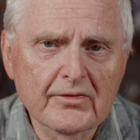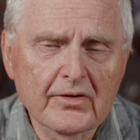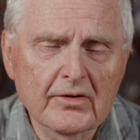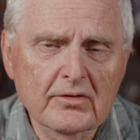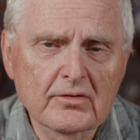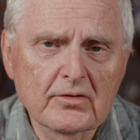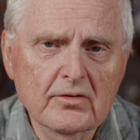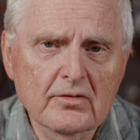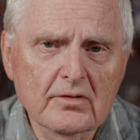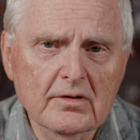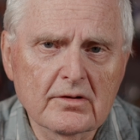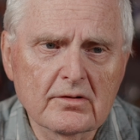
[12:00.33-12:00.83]
that
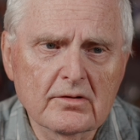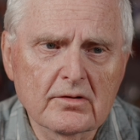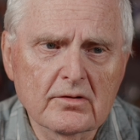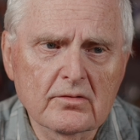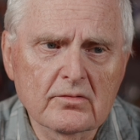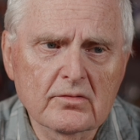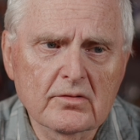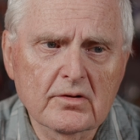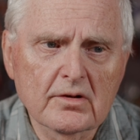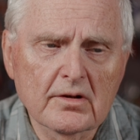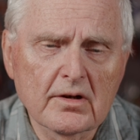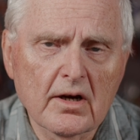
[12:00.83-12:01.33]
you can
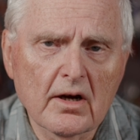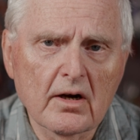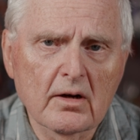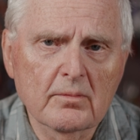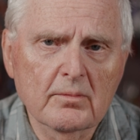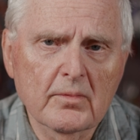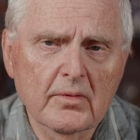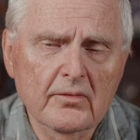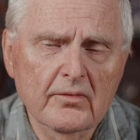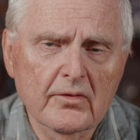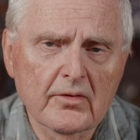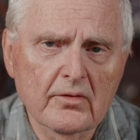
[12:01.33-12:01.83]
do to
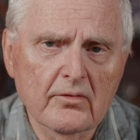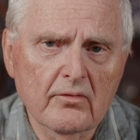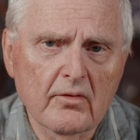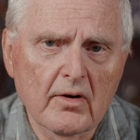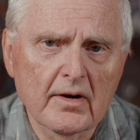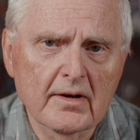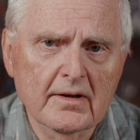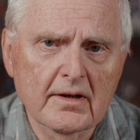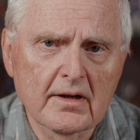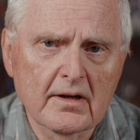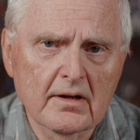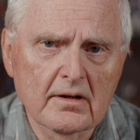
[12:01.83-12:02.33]
help the
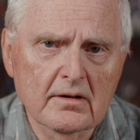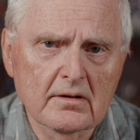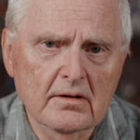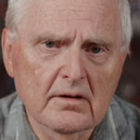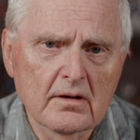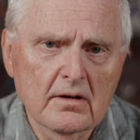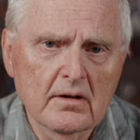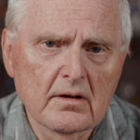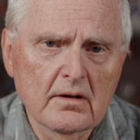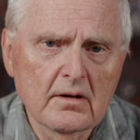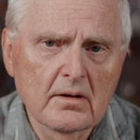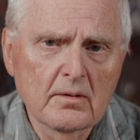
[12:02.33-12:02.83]
right hand
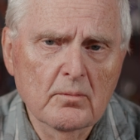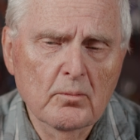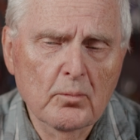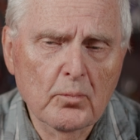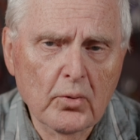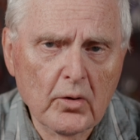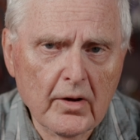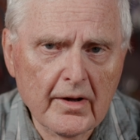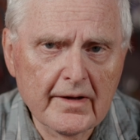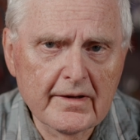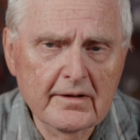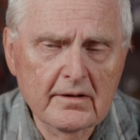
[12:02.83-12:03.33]

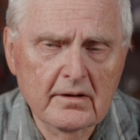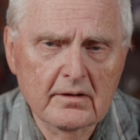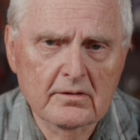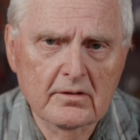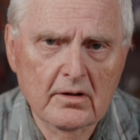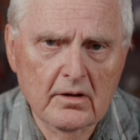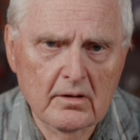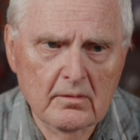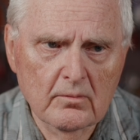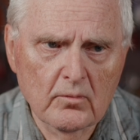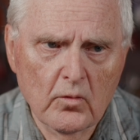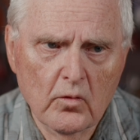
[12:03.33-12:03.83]
play a
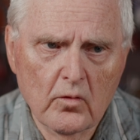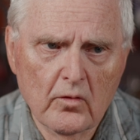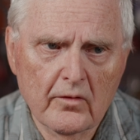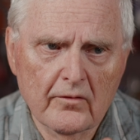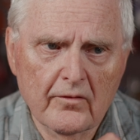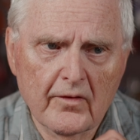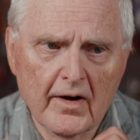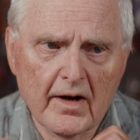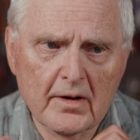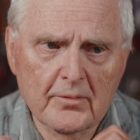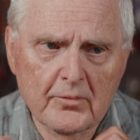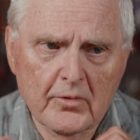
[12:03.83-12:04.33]
little more
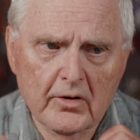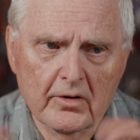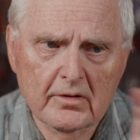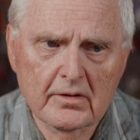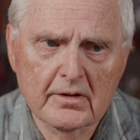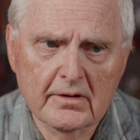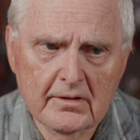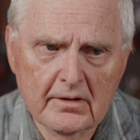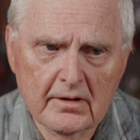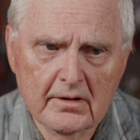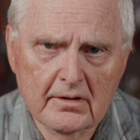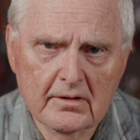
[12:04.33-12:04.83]

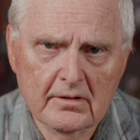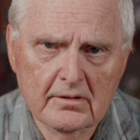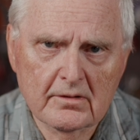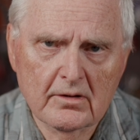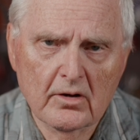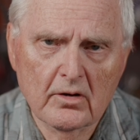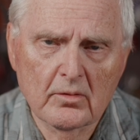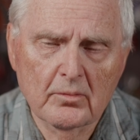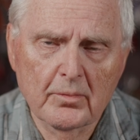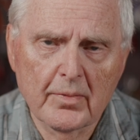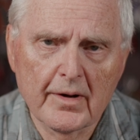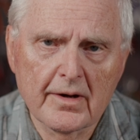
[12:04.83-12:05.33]
vibrantly and a
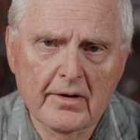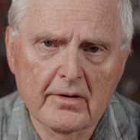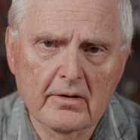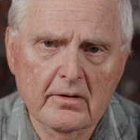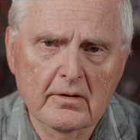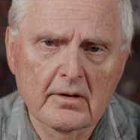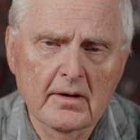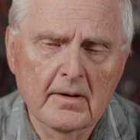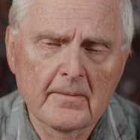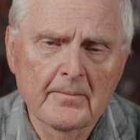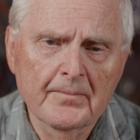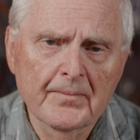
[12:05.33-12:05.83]
little
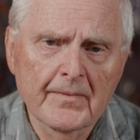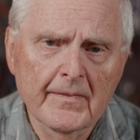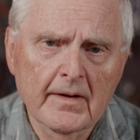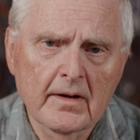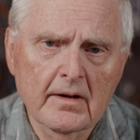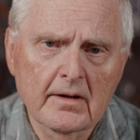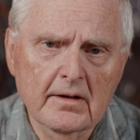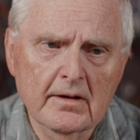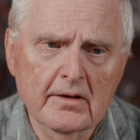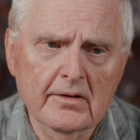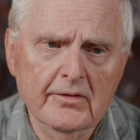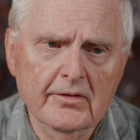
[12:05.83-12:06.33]
better
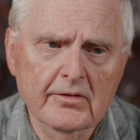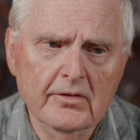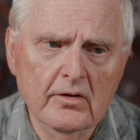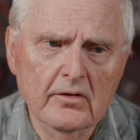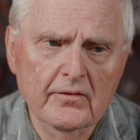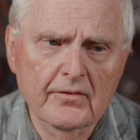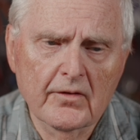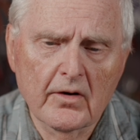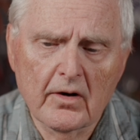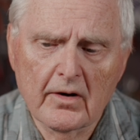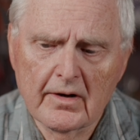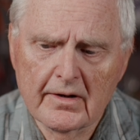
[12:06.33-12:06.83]

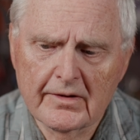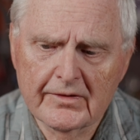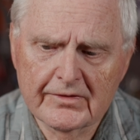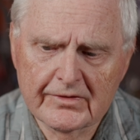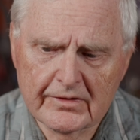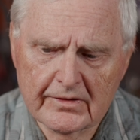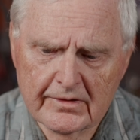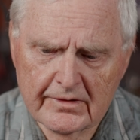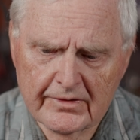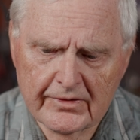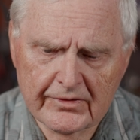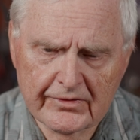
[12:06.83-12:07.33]
insofar as
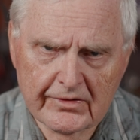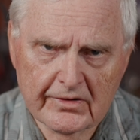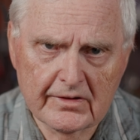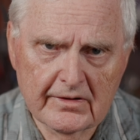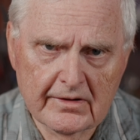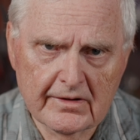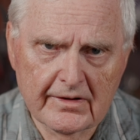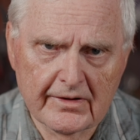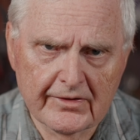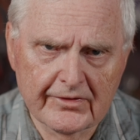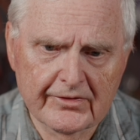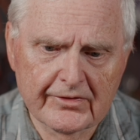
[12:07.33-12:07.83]
it is
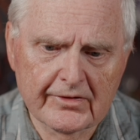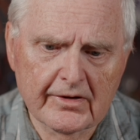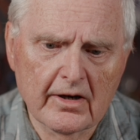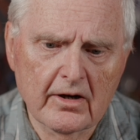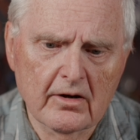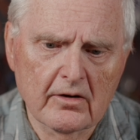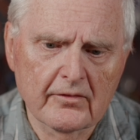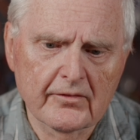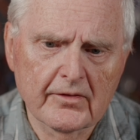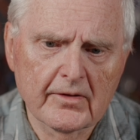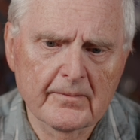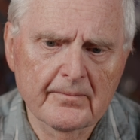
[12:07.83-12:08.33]
in
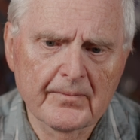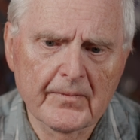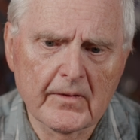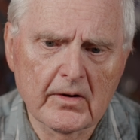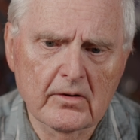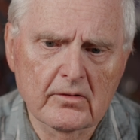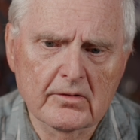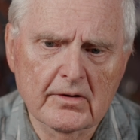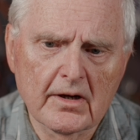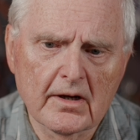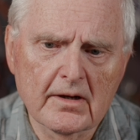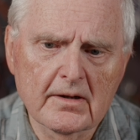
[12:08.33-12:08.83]
itself,
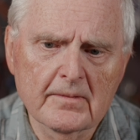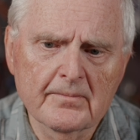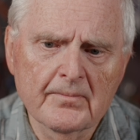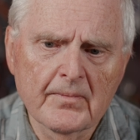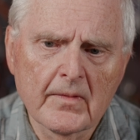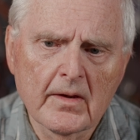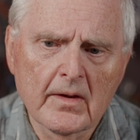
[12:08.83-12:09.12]
okay?